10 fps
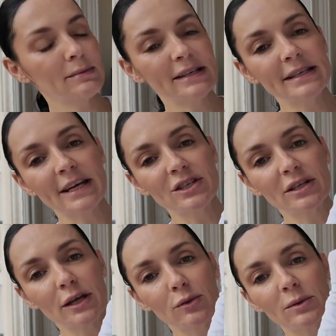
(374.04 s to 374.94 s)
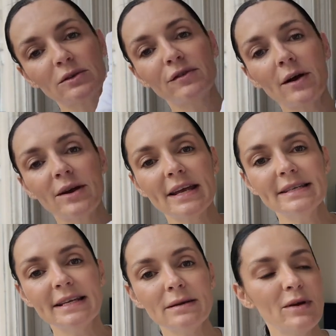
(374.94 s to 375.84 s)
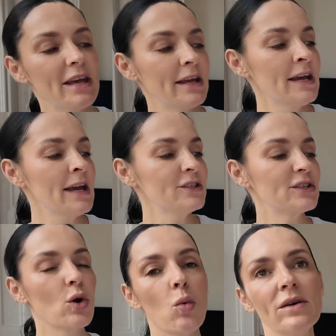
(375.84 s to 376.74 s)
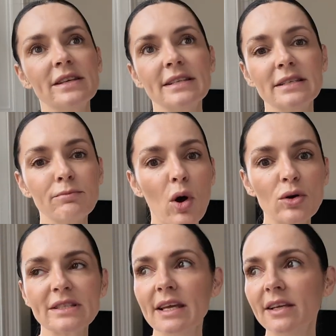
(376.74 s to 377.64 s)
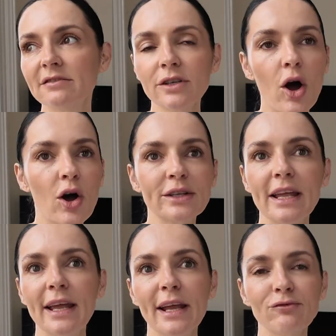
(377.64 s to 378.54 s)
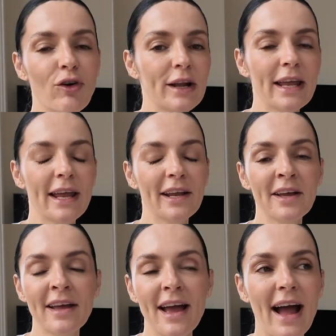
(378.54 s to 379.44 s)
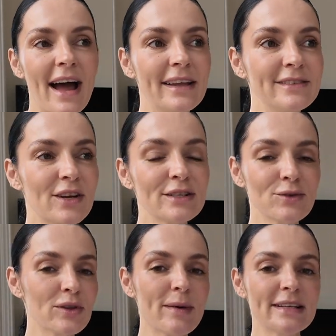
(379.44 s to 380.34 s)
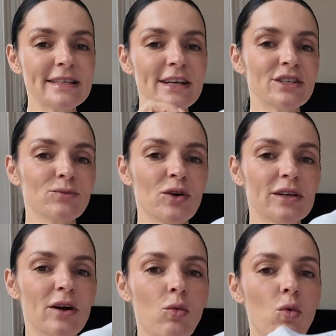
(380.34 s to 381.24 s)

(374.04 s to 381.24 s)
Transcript: meditation. I thought it was very DB. She's got one that says boxing, gardening, running. And I saw the meditation one a